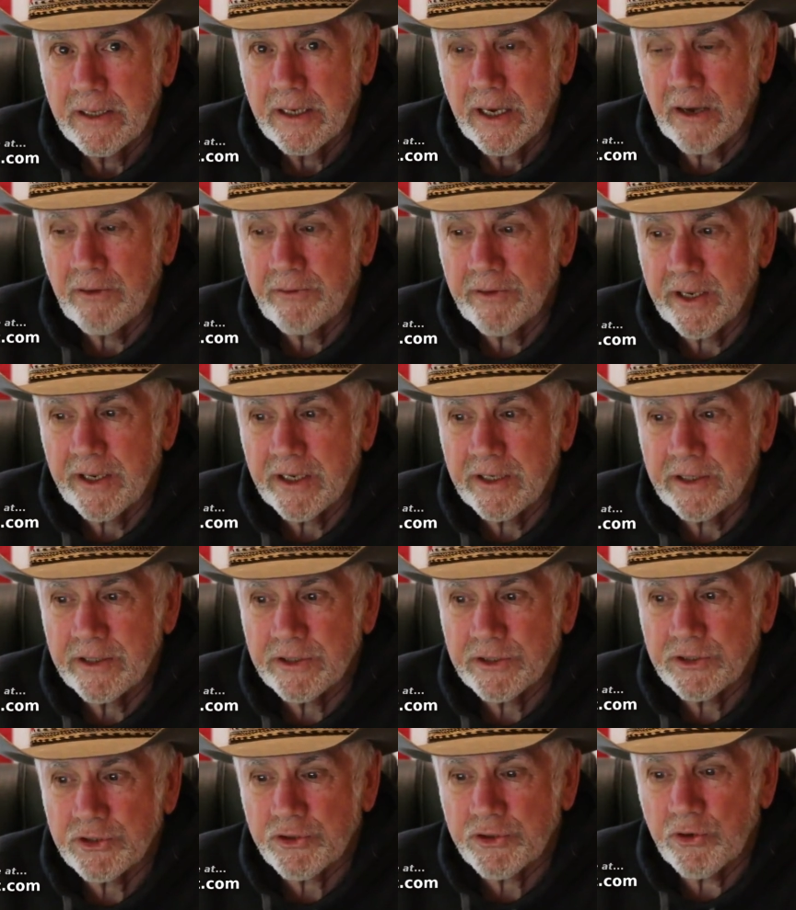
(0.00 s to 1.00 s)
how they can
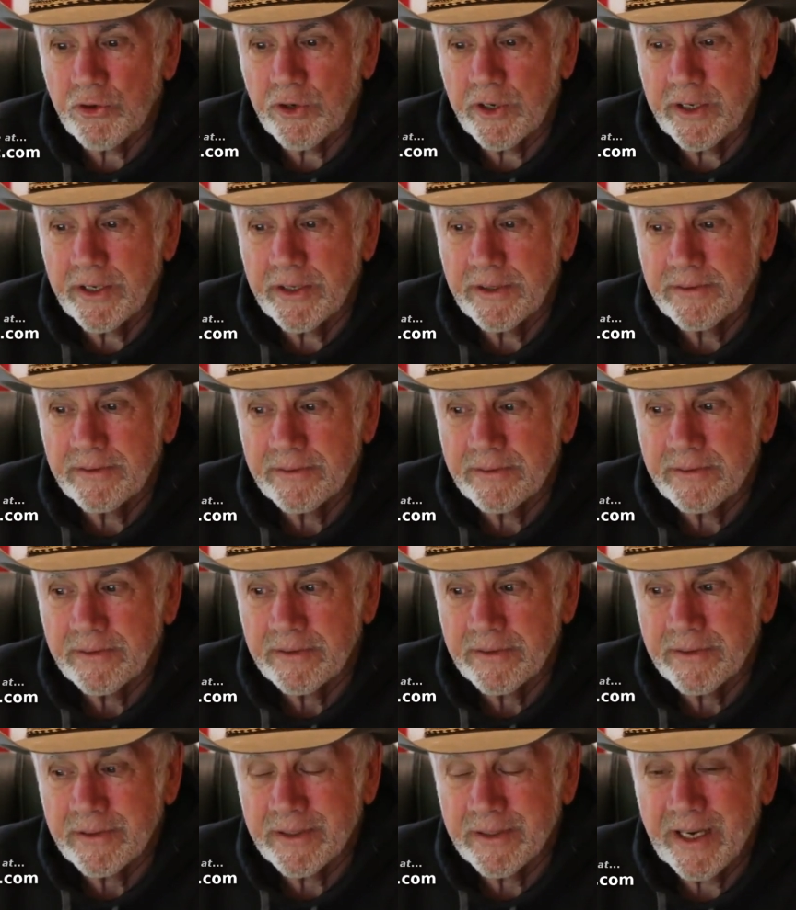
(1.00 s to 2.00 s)
destroy
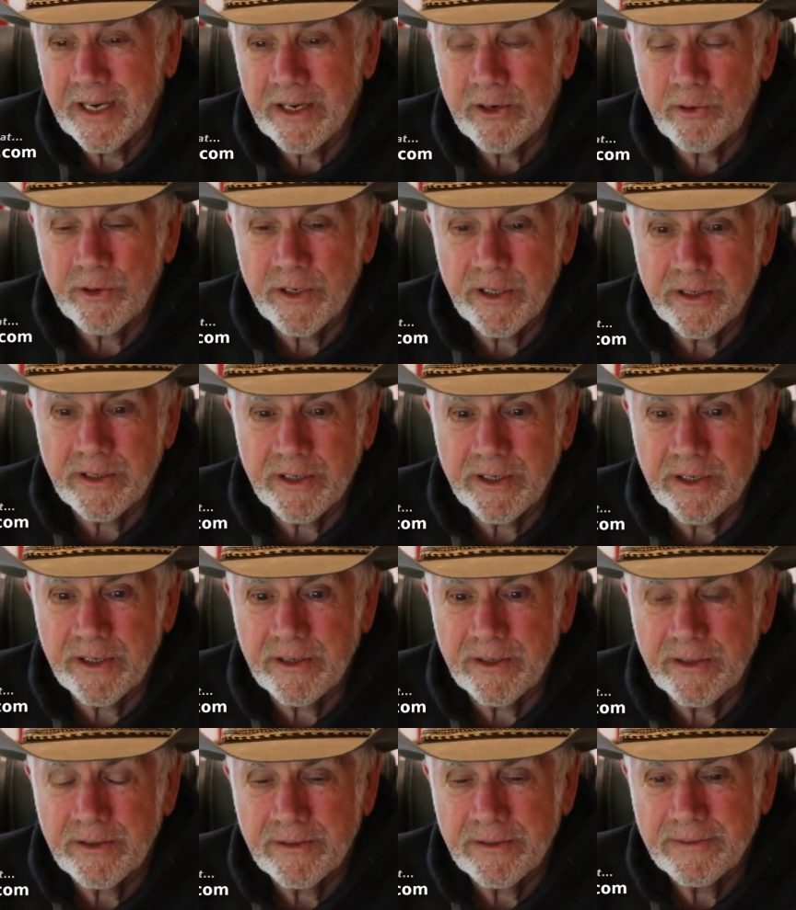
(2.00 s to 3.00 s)
not only
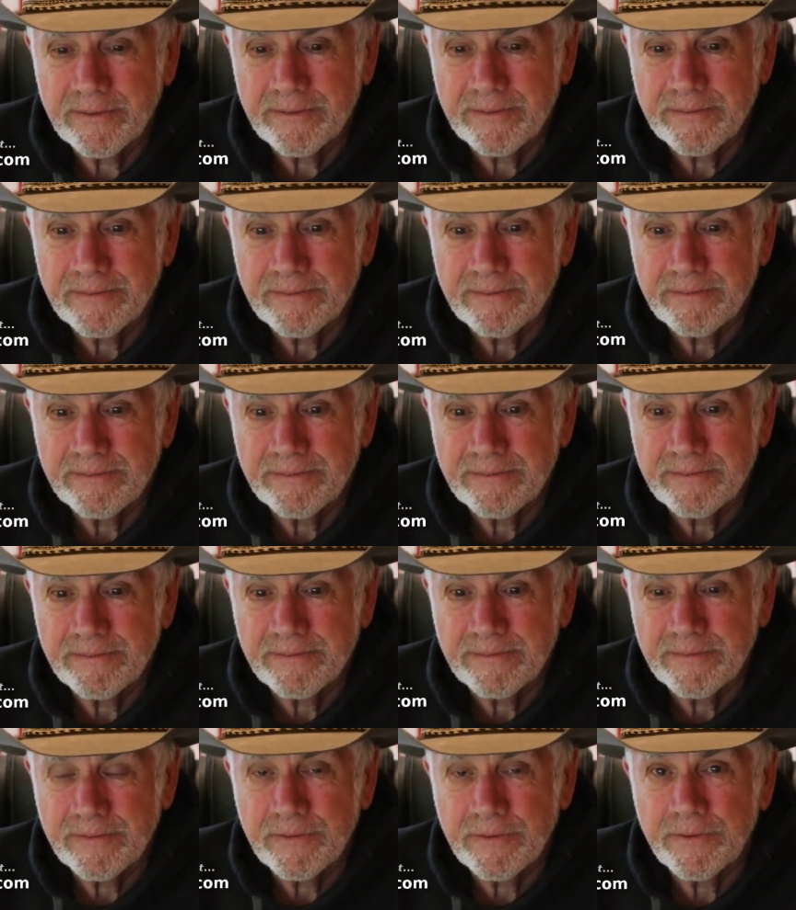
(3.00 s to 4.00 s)
their
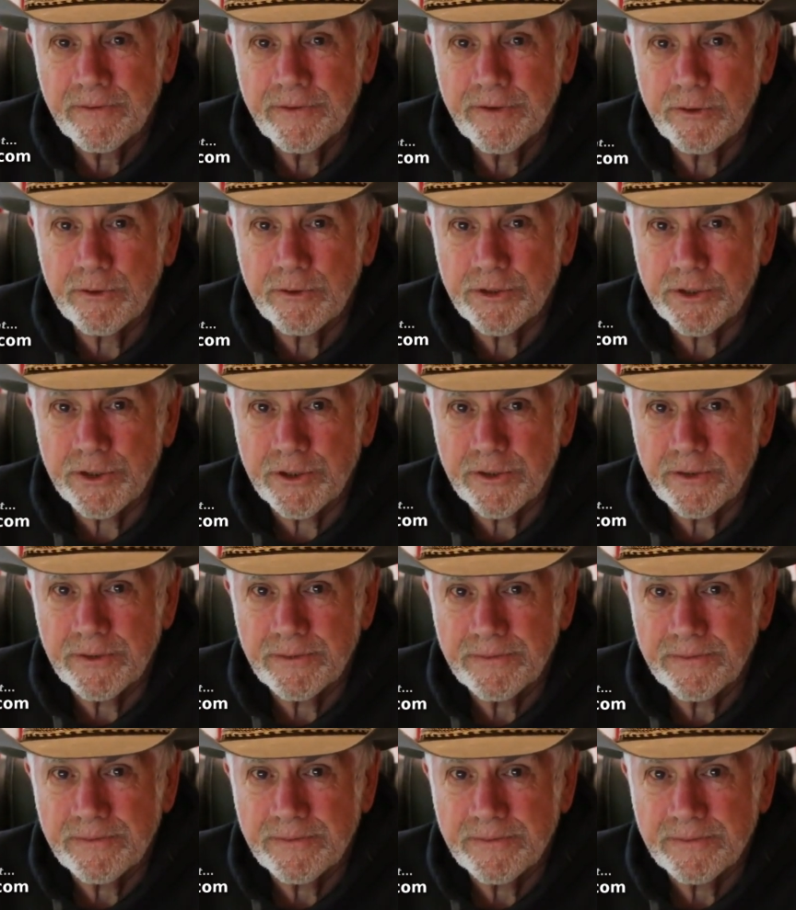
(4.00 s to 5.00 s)
future
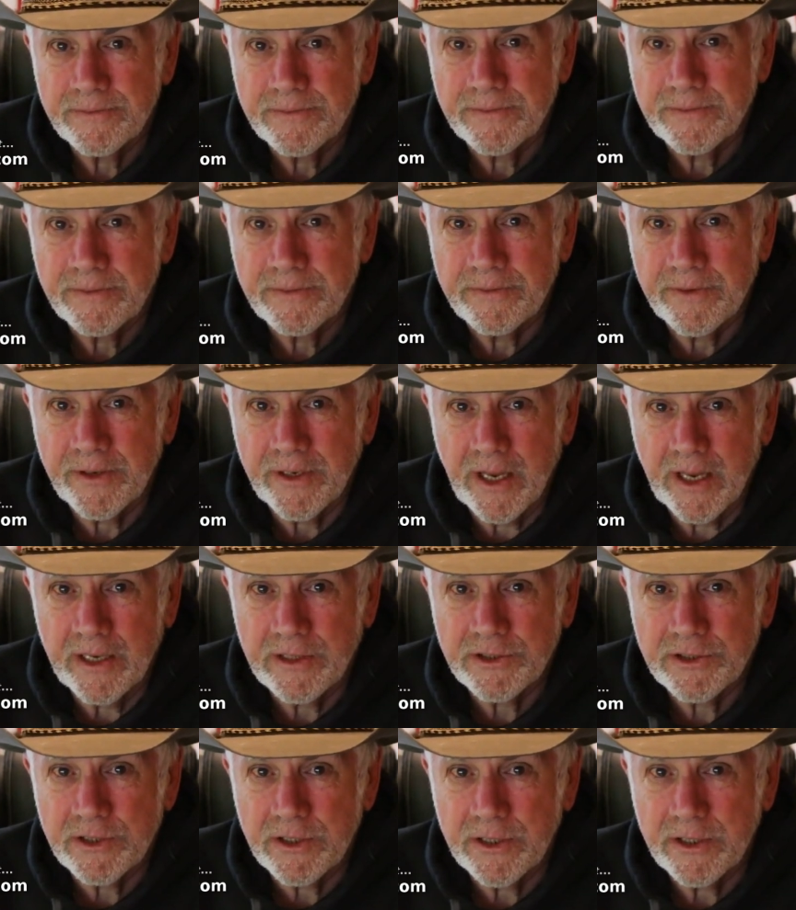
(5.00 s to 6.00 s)

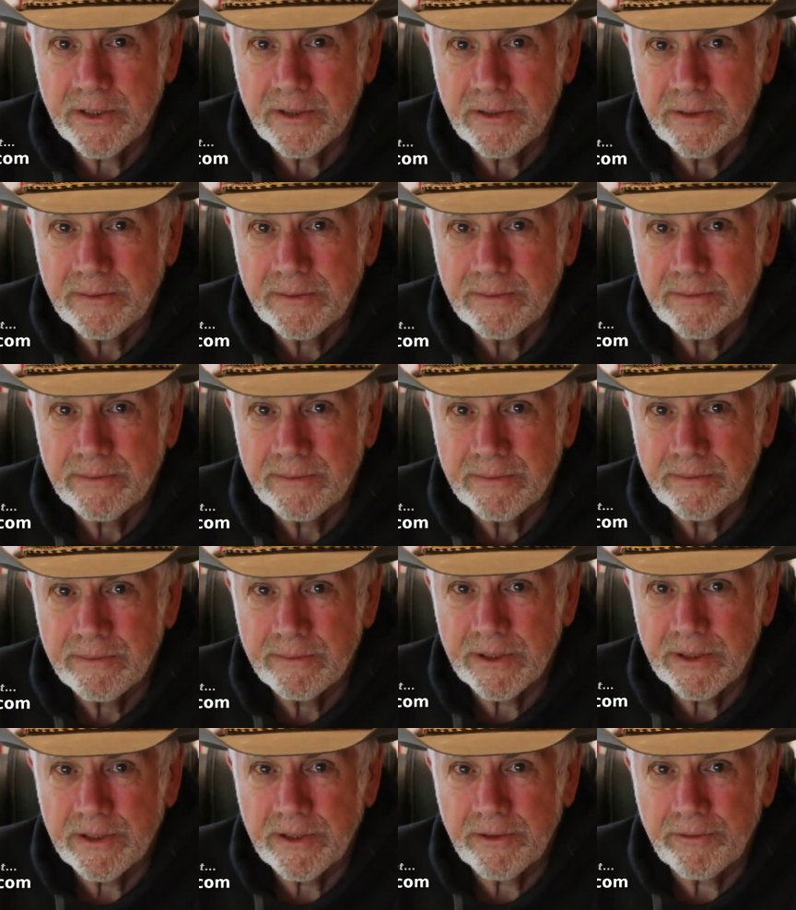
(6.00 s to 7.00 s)
financially,
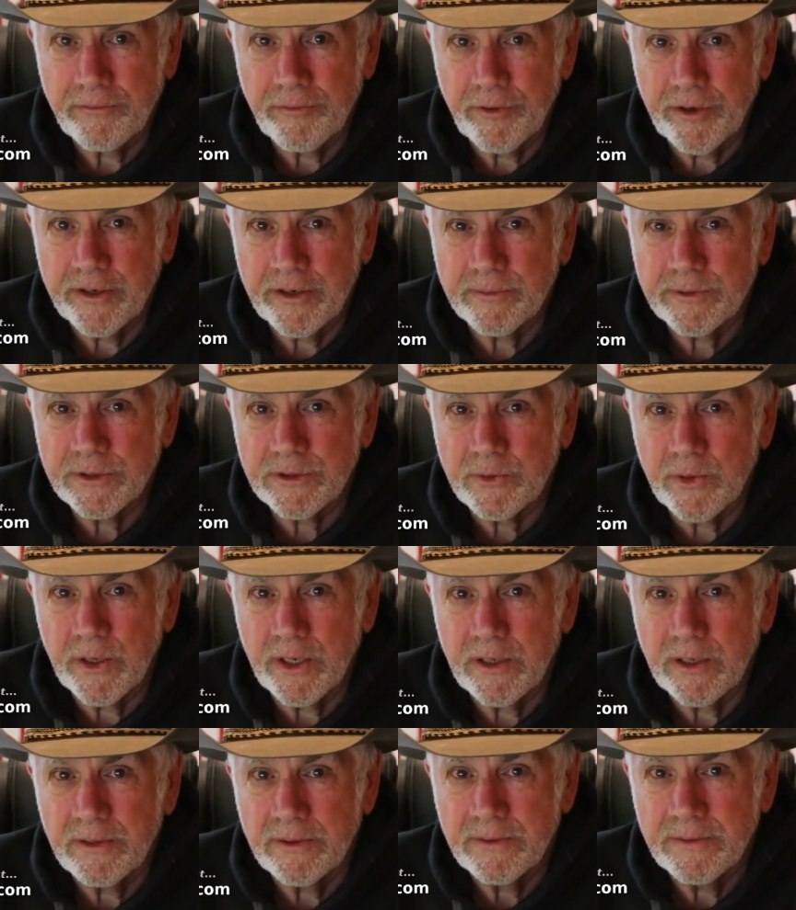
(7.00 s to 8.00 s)
but their freedom as
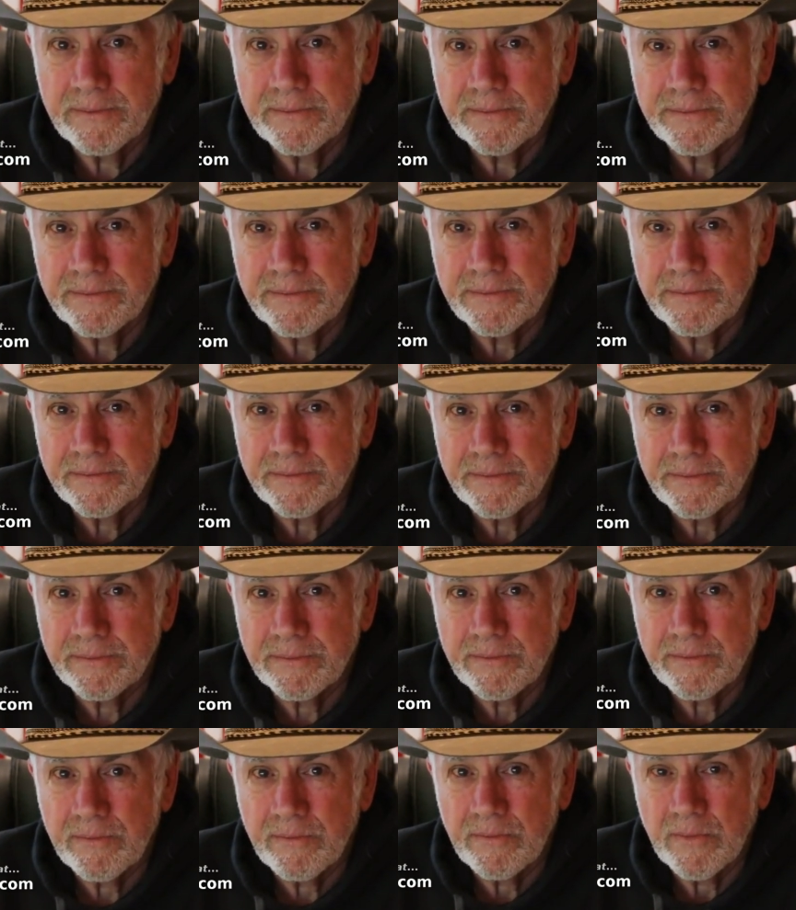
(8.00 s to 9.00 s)
well.
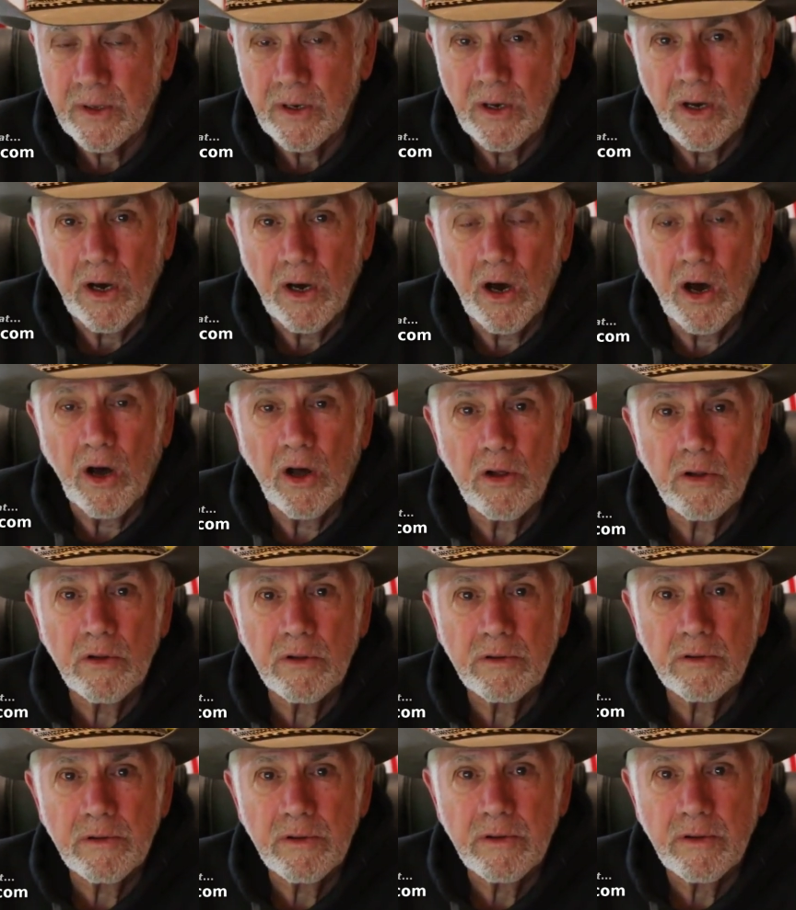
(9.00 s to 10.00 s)

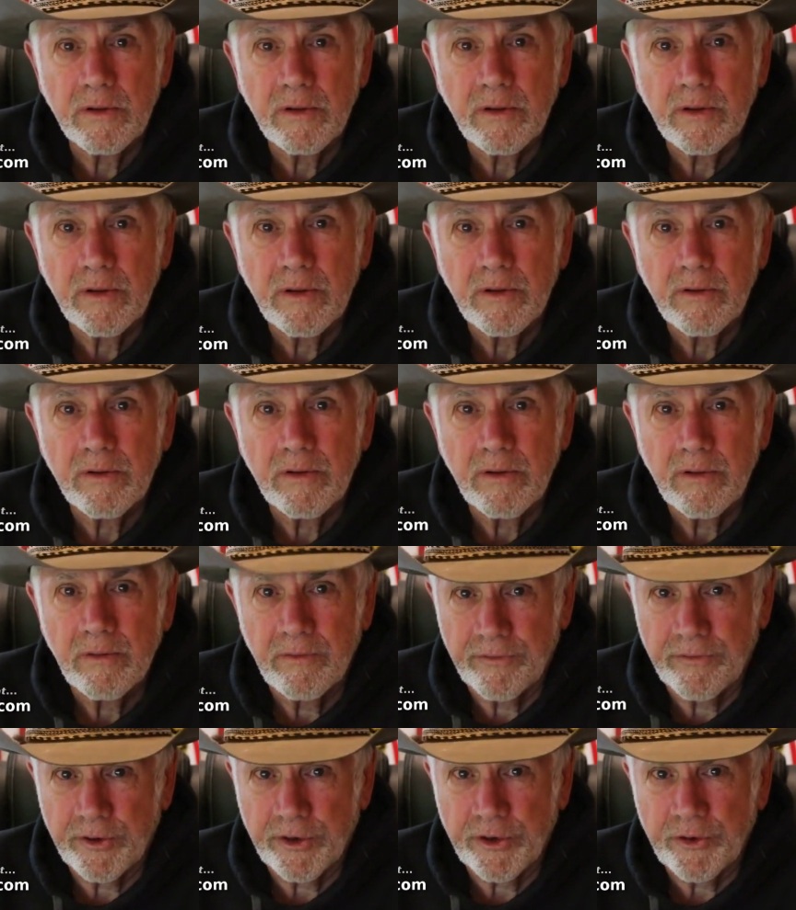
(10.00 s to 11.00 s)
All
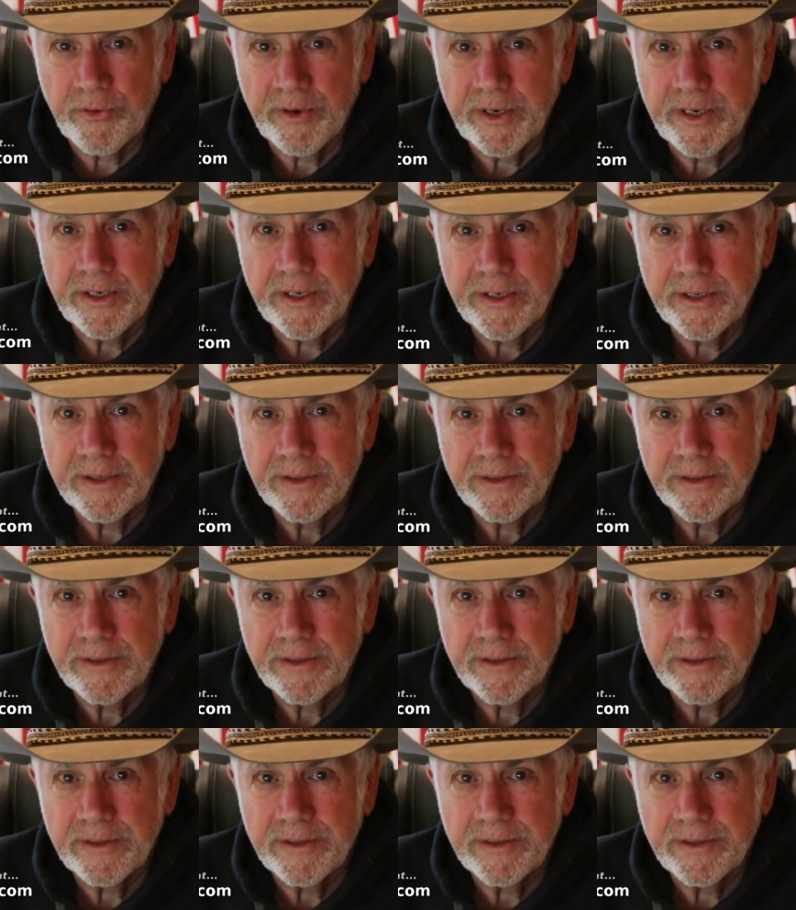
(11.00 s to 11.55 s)
for greed.